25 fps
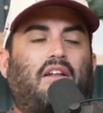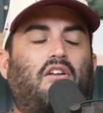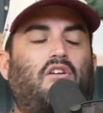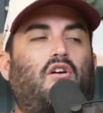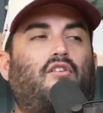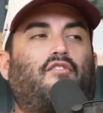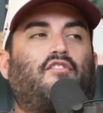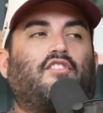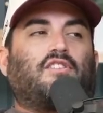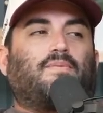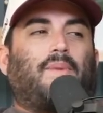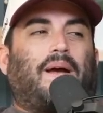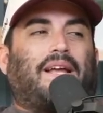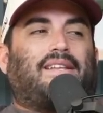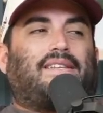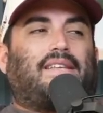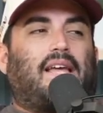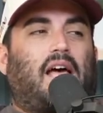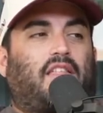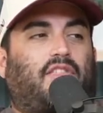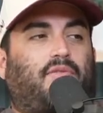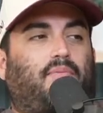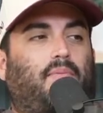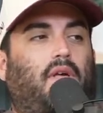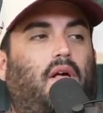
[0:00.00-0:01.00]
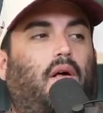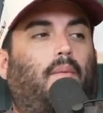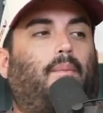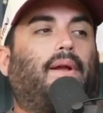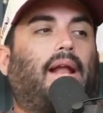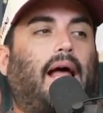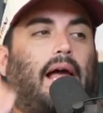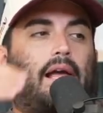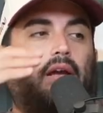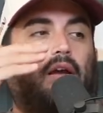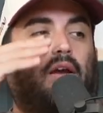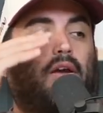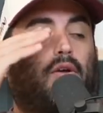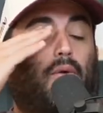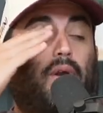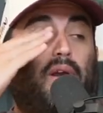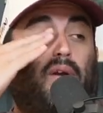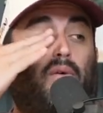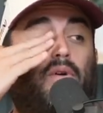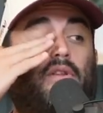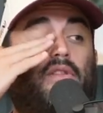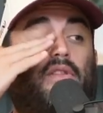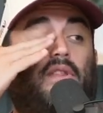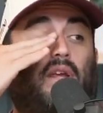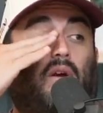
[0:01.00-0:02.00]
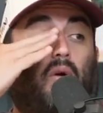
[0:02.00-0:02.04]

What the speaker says: I don't know if it's my death meal, but I agree with